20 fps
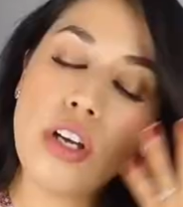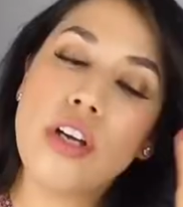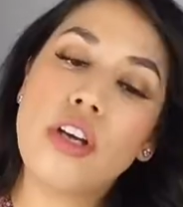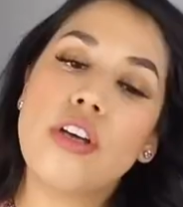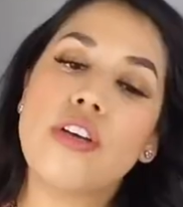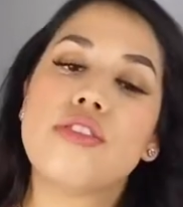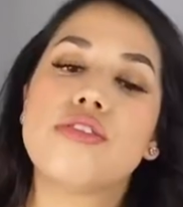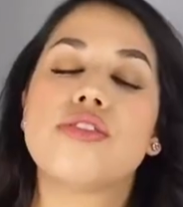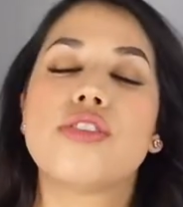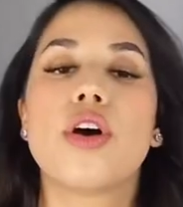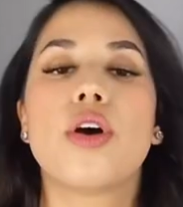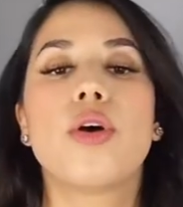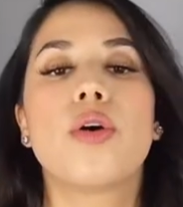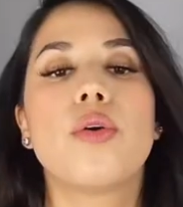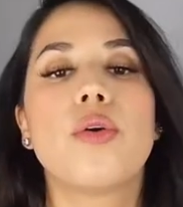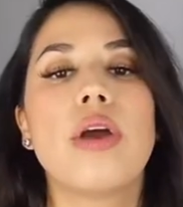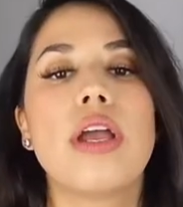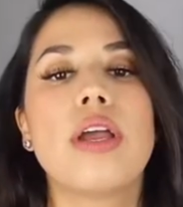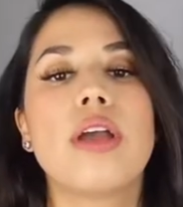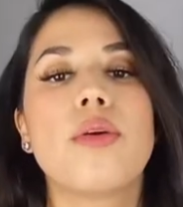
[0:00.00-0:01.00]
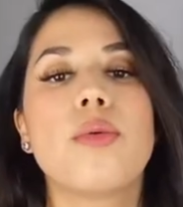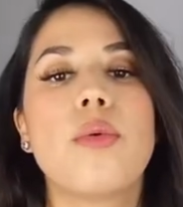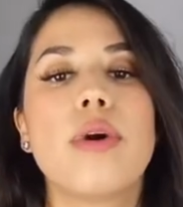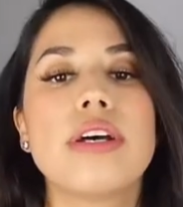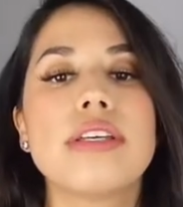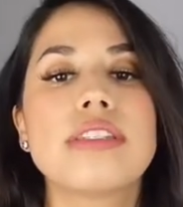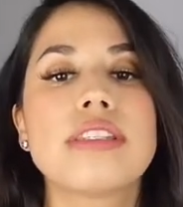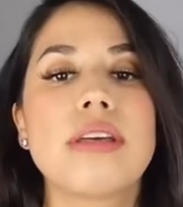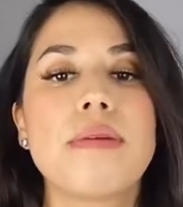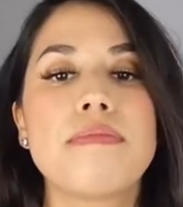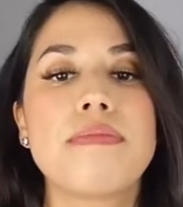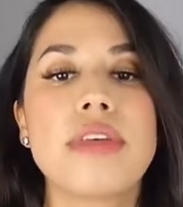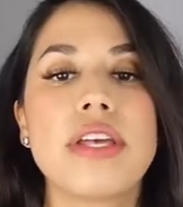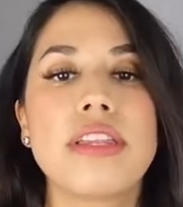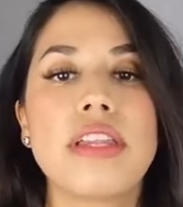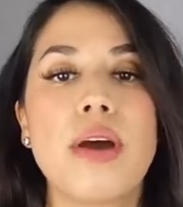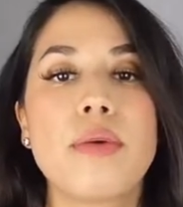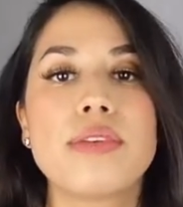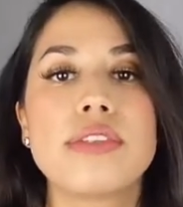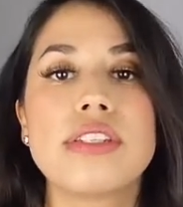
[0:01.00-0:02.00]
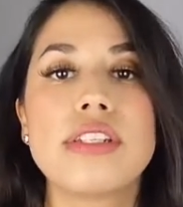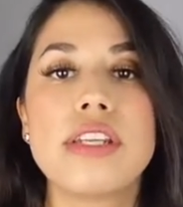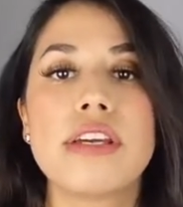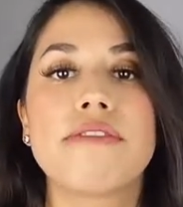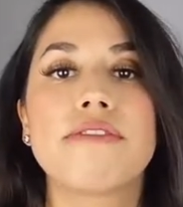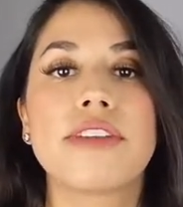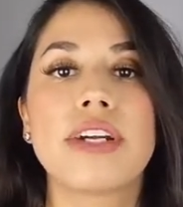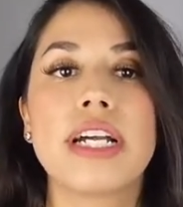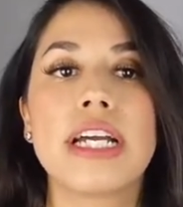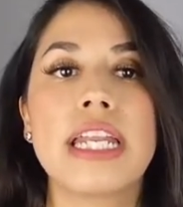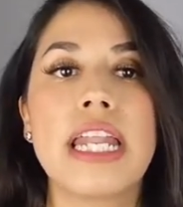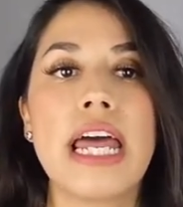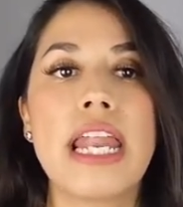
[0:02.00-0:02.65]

So it was something that was different,